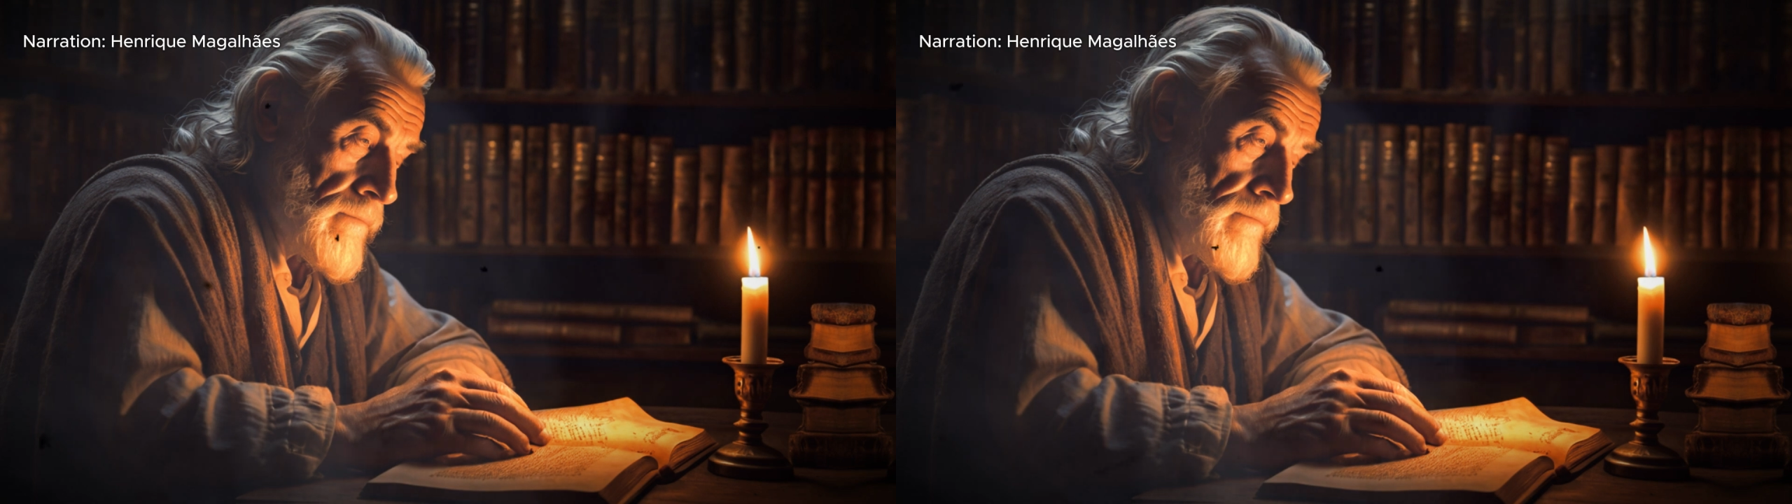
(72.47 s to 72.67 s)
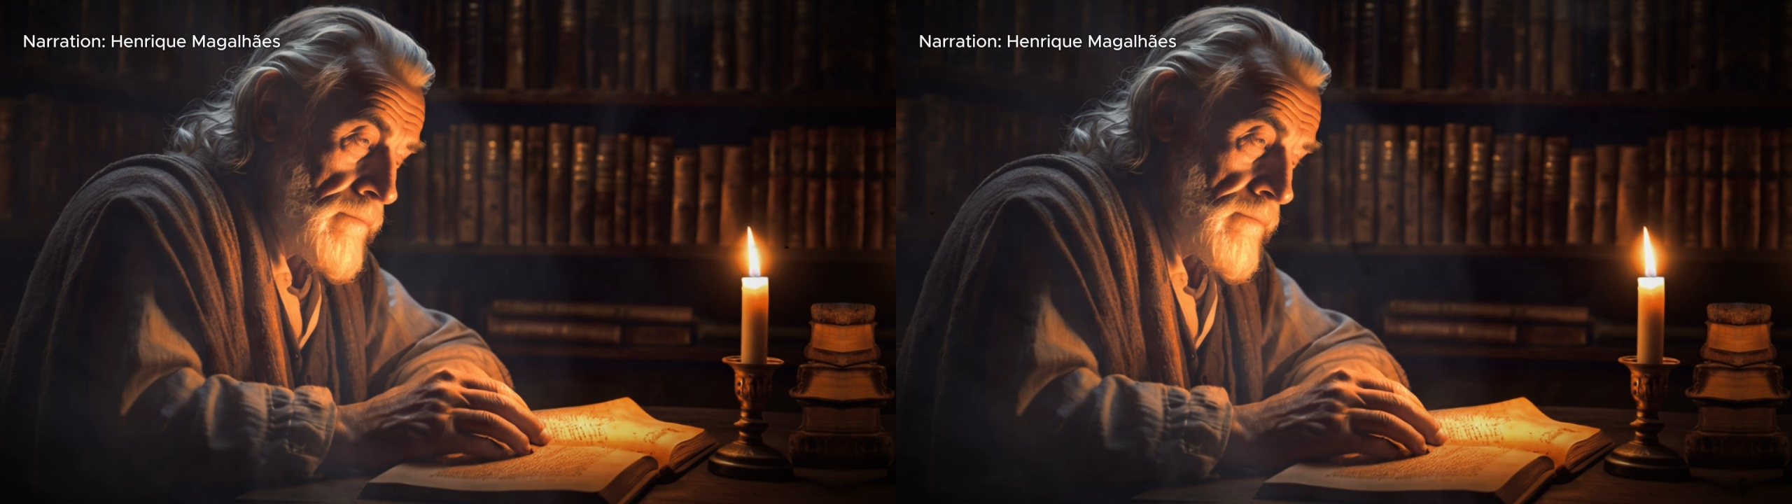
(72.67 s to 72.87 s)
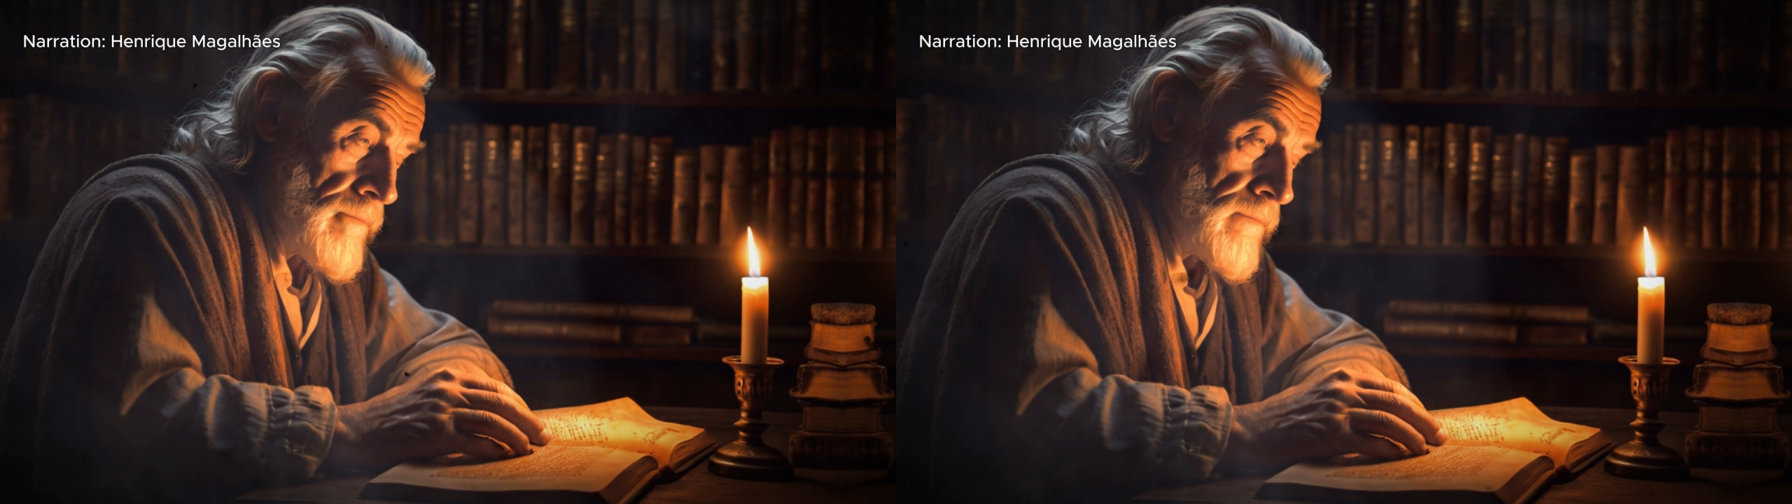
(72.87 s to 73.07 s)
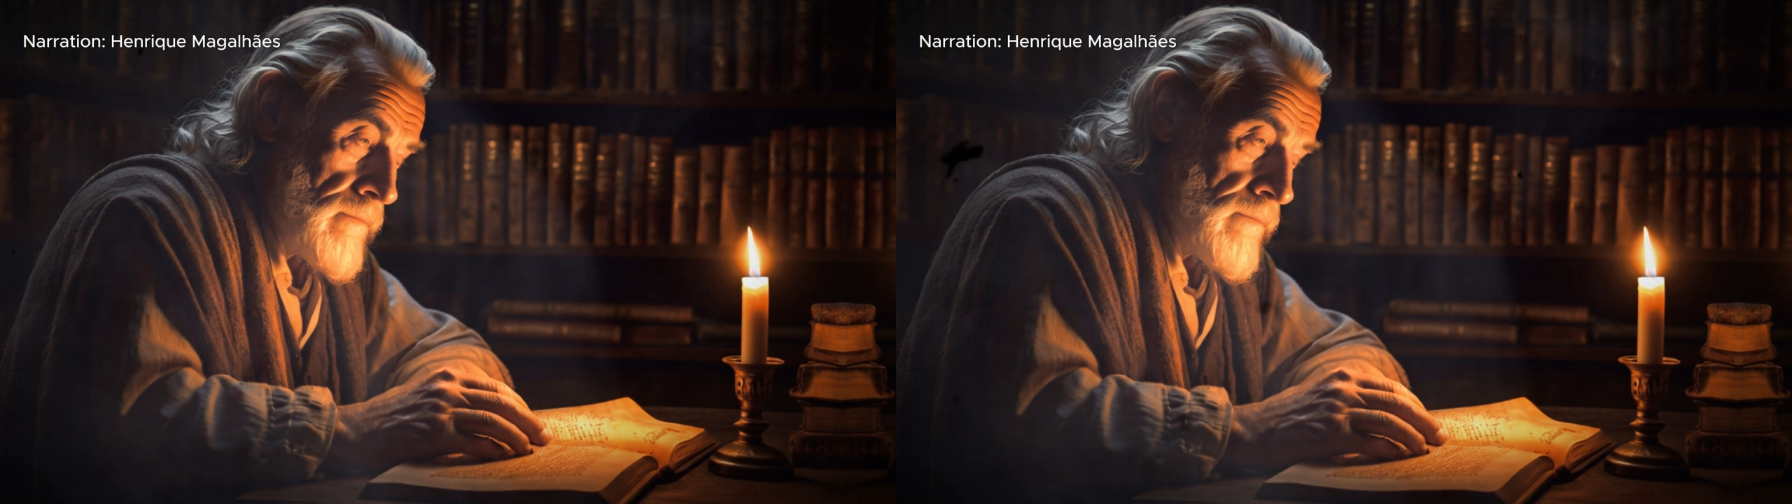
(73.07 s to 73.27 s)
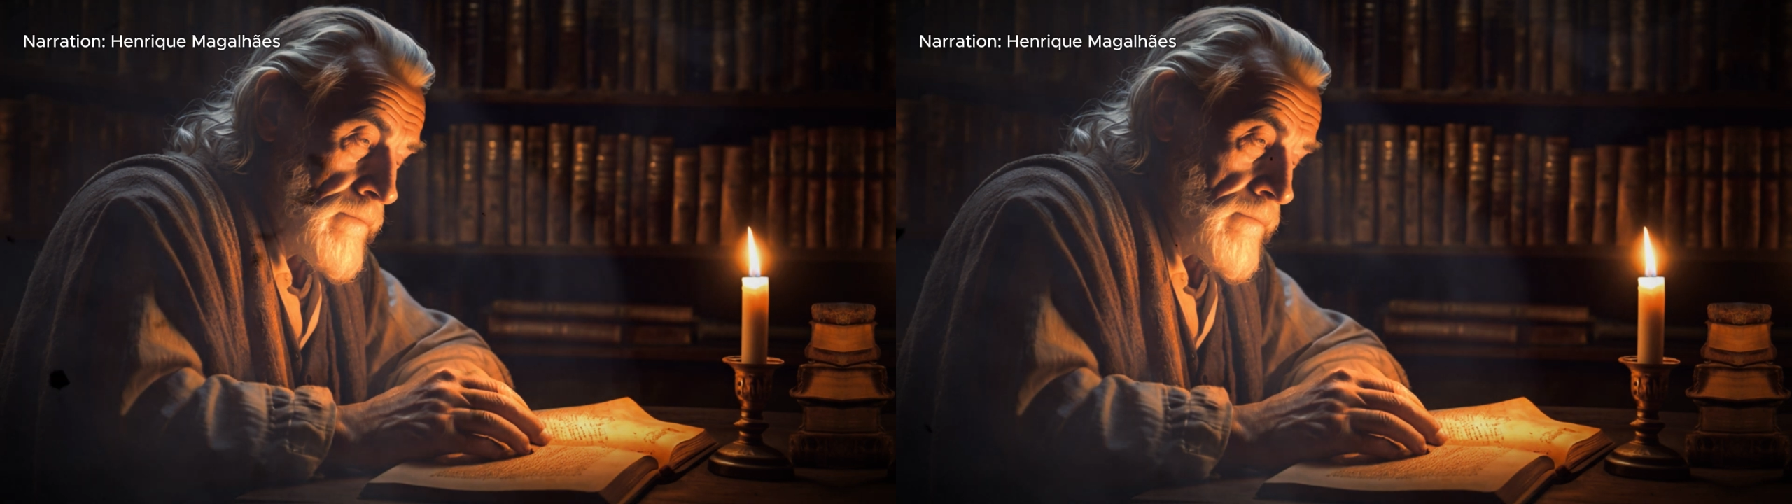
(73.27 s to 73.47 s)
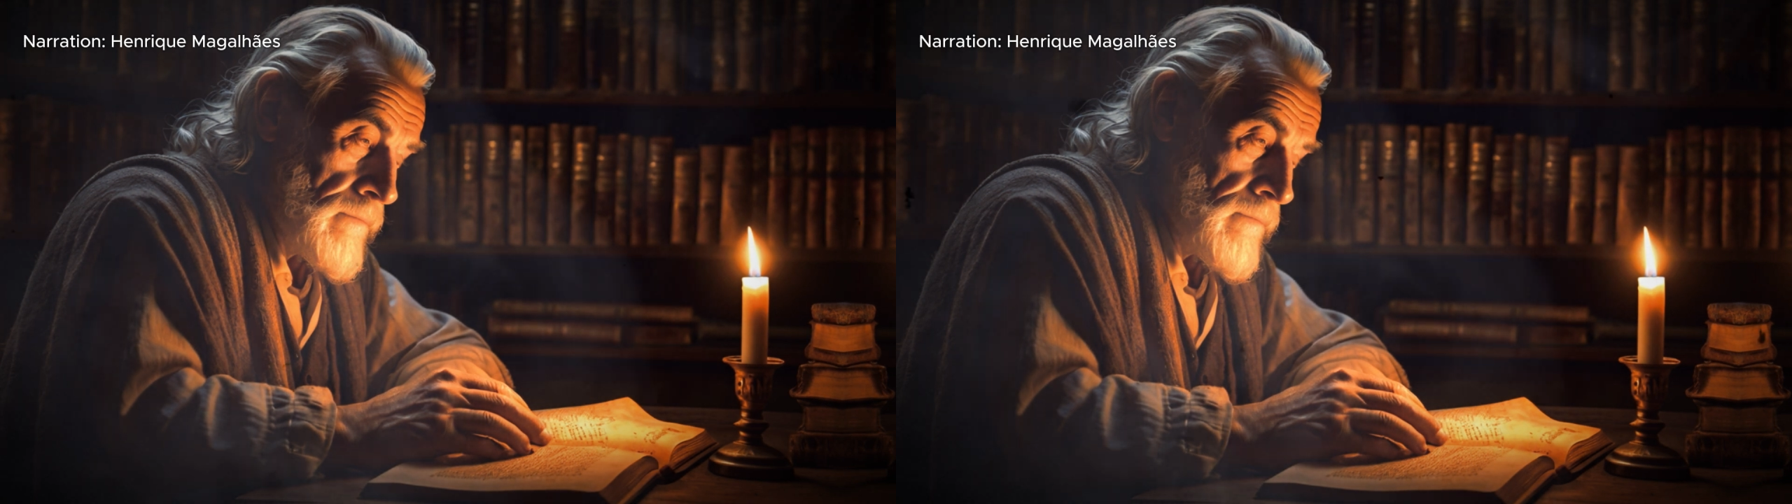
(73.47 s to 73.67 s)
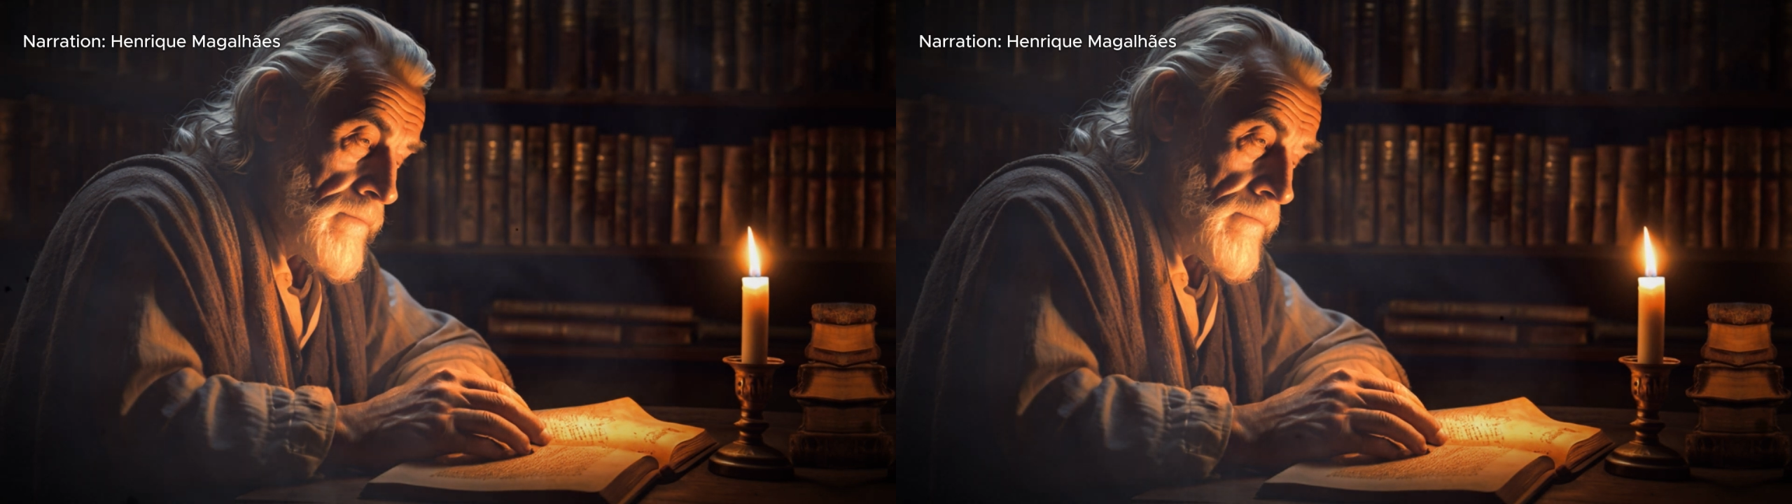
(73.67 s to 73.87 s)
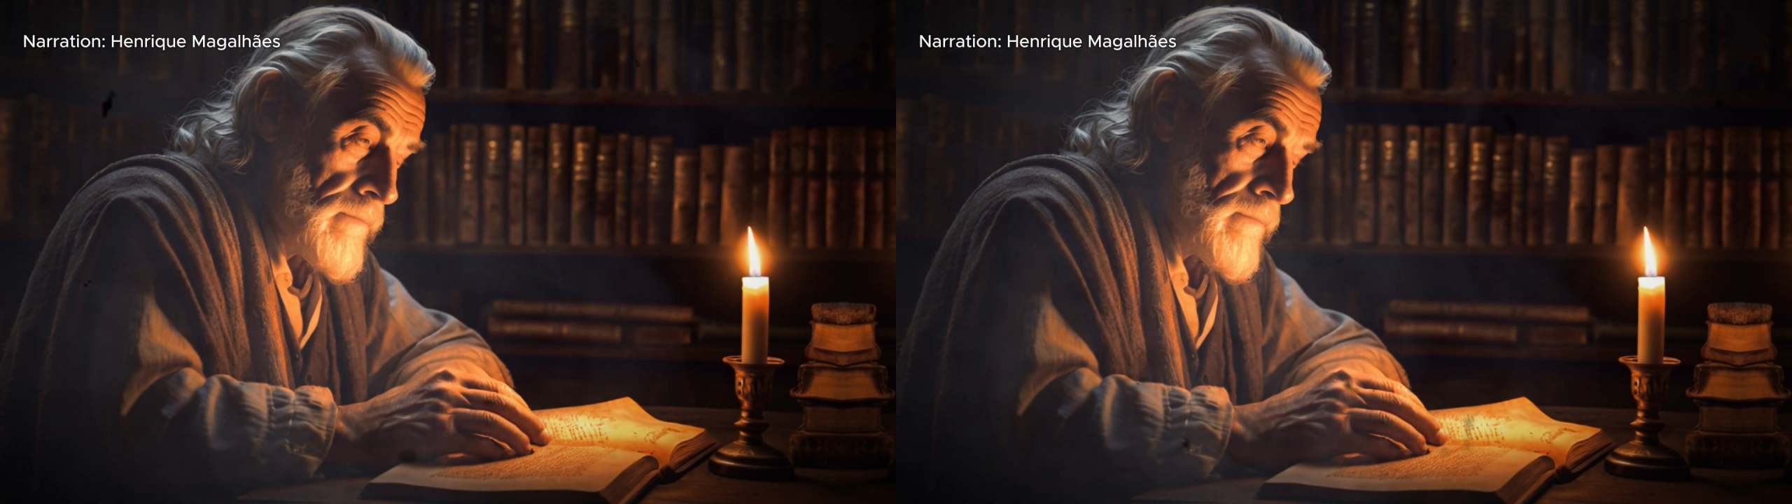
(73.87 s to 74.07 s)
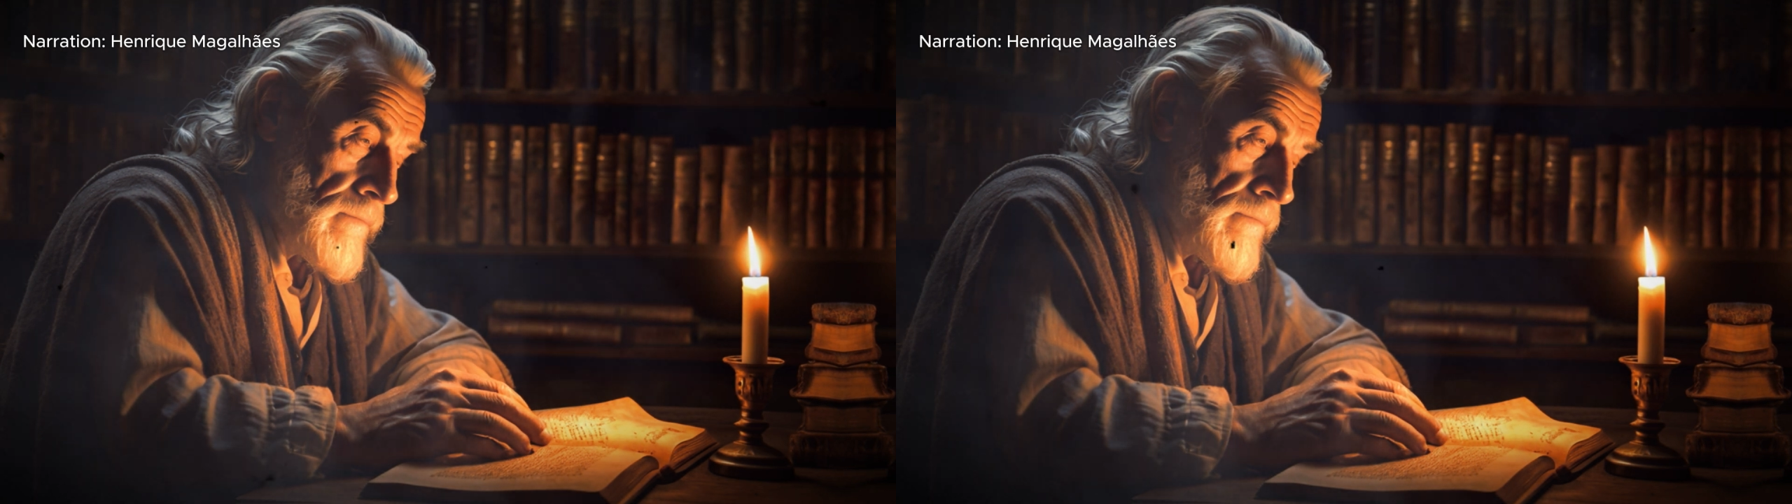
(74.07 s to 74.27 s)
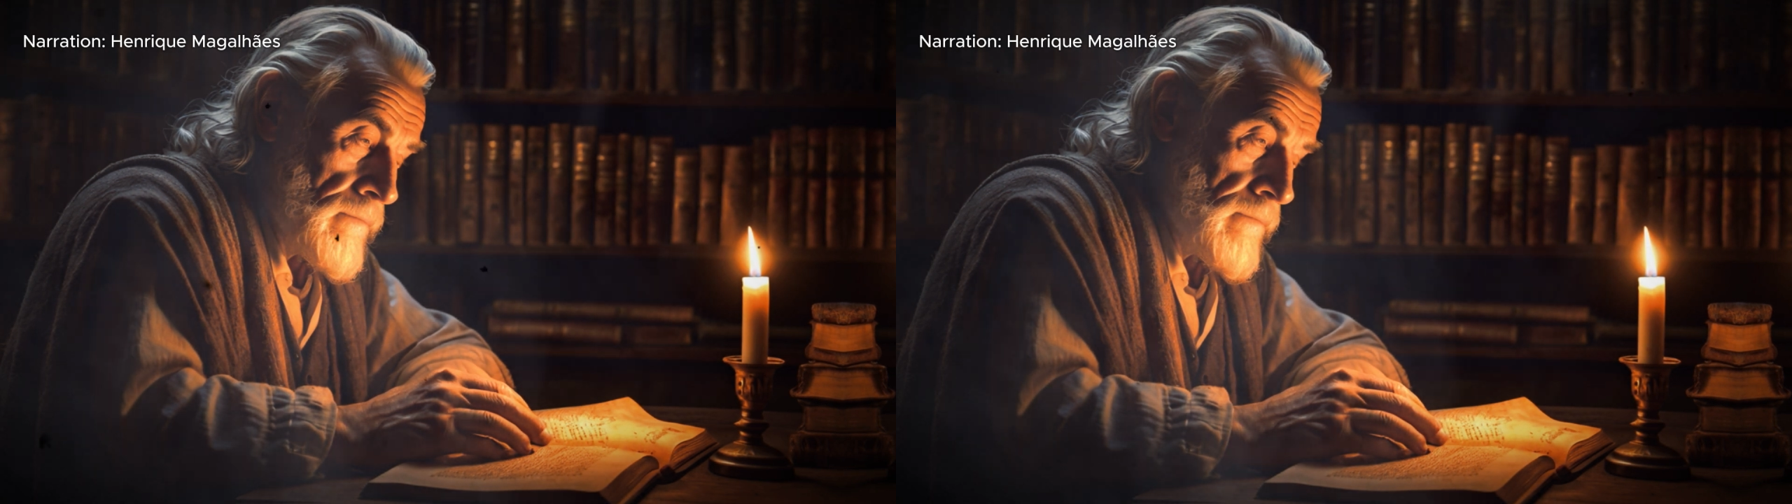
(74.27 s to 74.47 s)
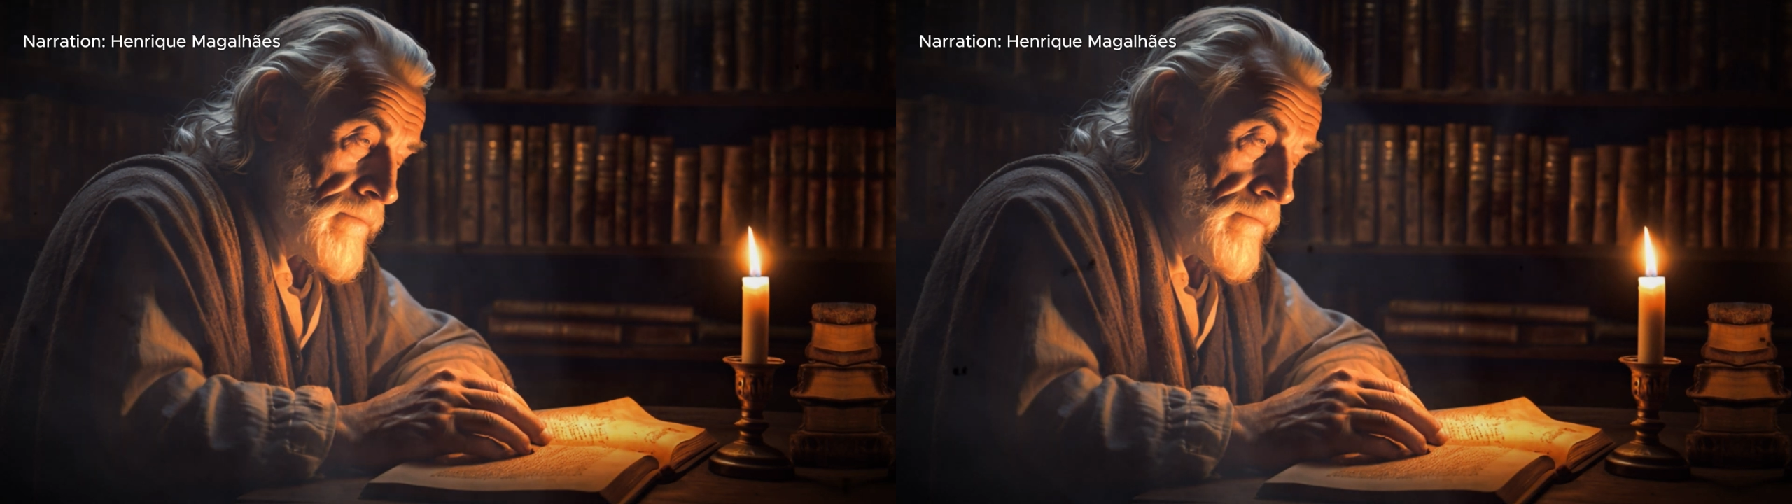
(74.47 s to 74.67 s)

makes sense or brings something good to you,